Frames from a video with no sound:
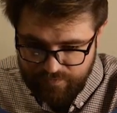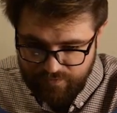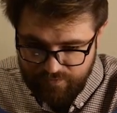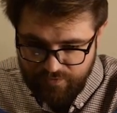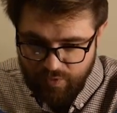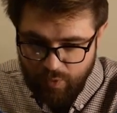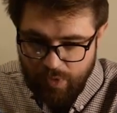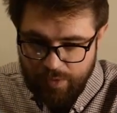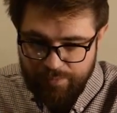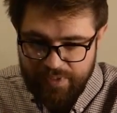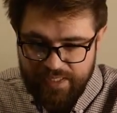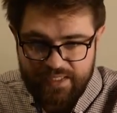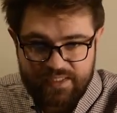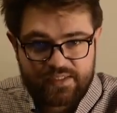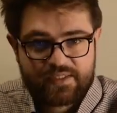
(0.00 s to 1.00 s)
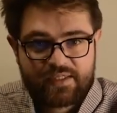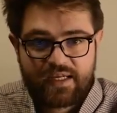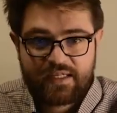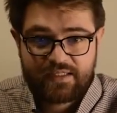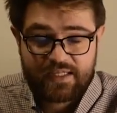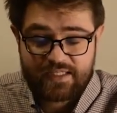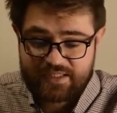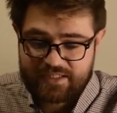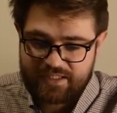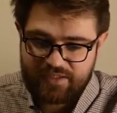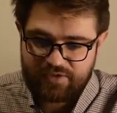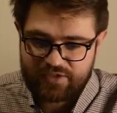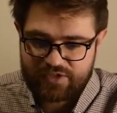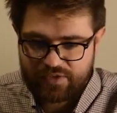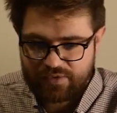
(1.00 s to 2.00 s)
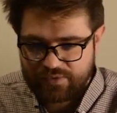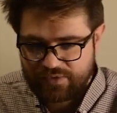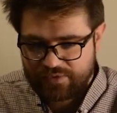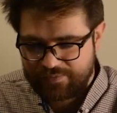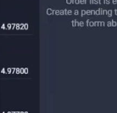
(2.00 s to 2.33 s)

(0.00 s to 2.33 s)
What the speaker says: for 1 minute, and let's see the result.